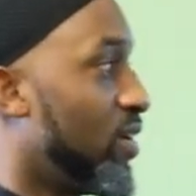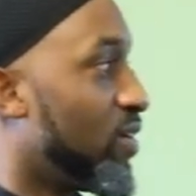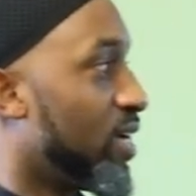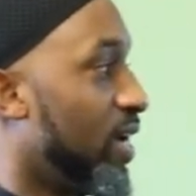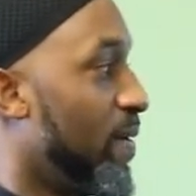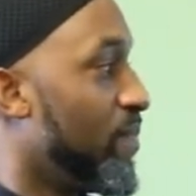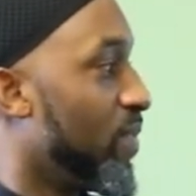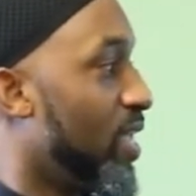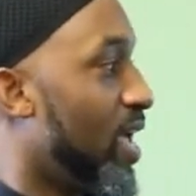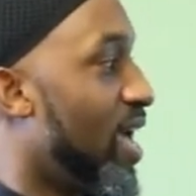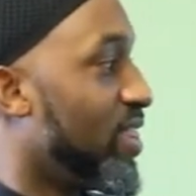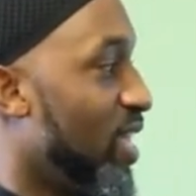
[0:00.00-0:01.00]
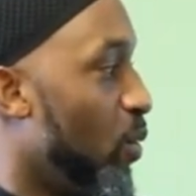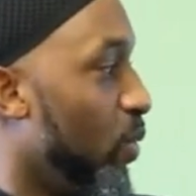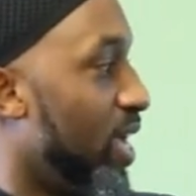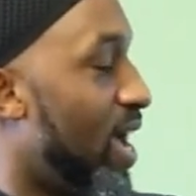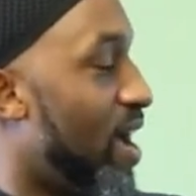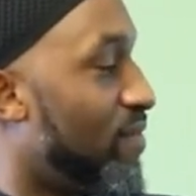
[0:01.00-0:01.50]
Okay? And then
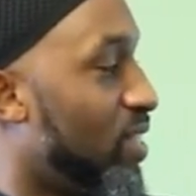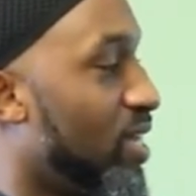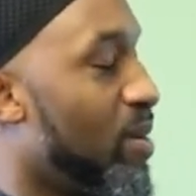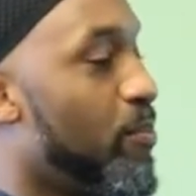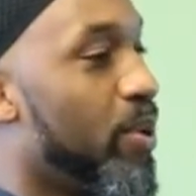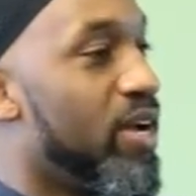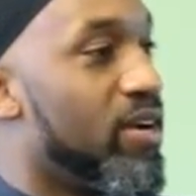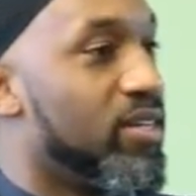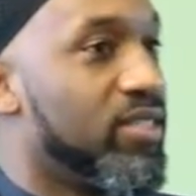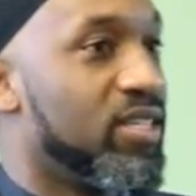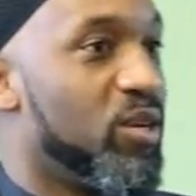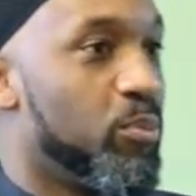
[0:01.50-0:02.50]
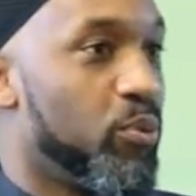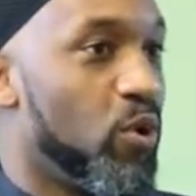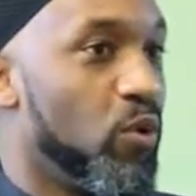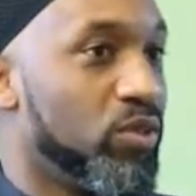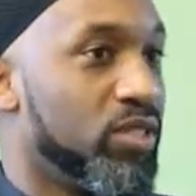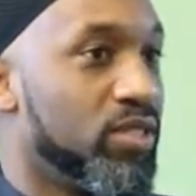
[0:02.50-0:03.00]
we have the comparison
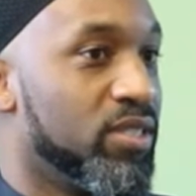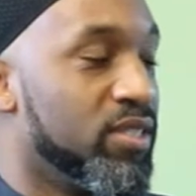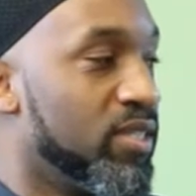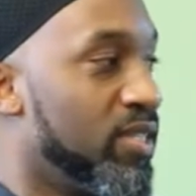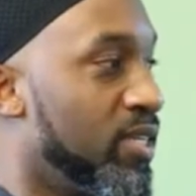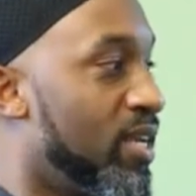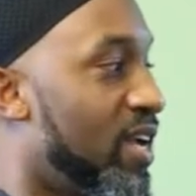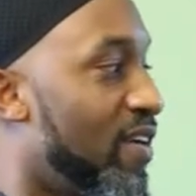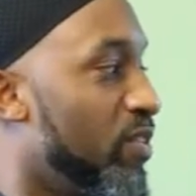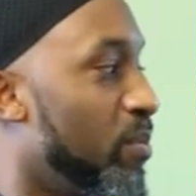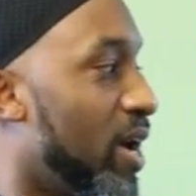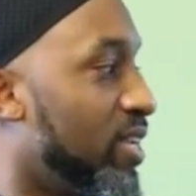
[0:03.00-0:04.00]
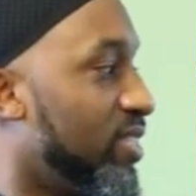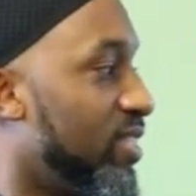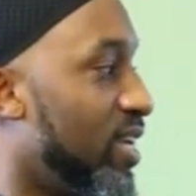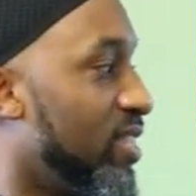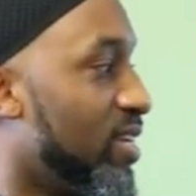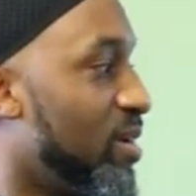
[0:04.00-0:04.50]
approach. Everybody
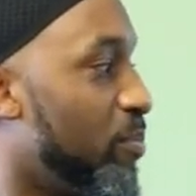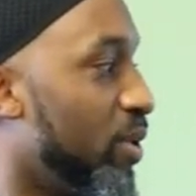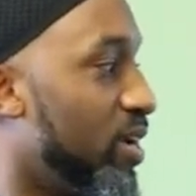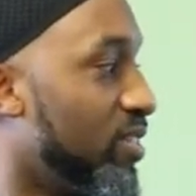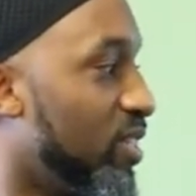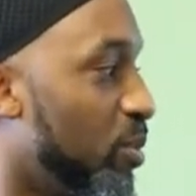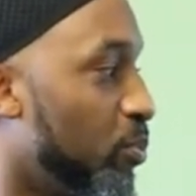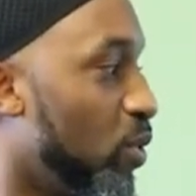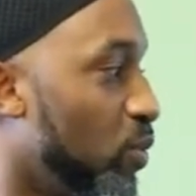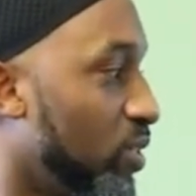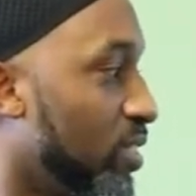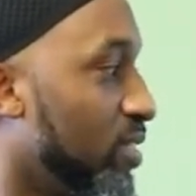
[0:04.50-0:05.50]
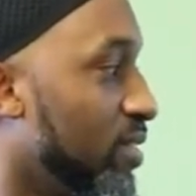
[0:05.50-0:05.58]
say the comparison approach